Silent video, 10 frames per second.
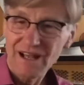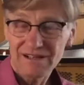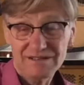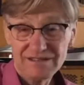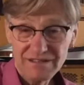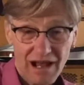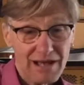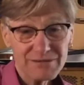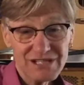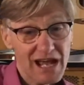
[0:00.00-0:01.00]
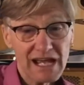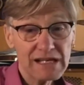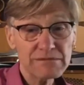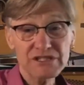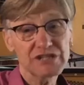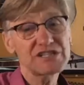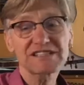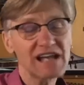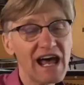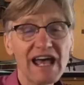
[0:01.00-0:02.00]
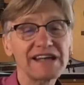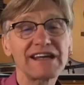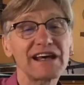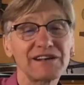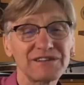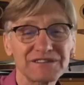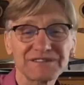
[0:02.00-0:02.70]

and sometimes you just lie down.